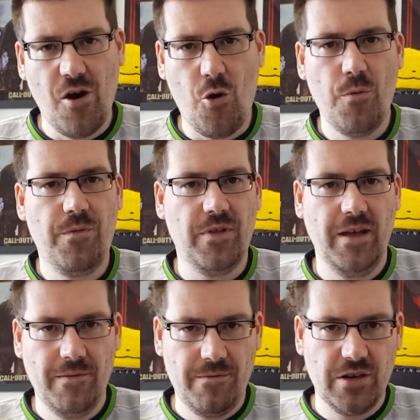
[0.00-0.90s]

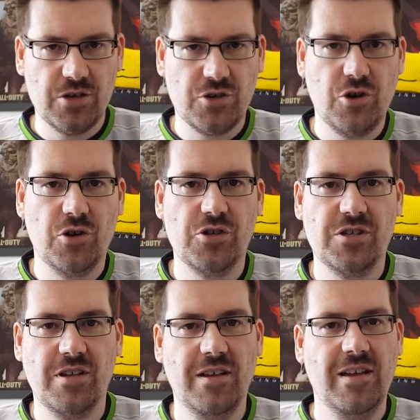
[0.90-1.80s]
Hopefully, fingers
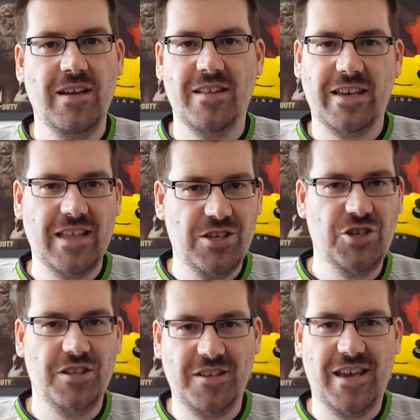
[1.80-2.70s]
crossed, they get the
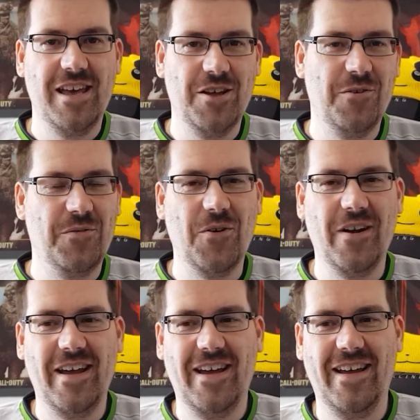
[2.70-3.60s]
shit together for
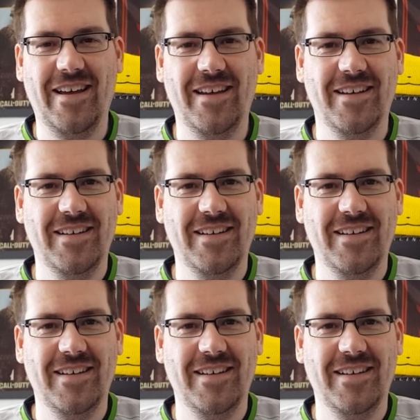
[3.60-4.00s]
the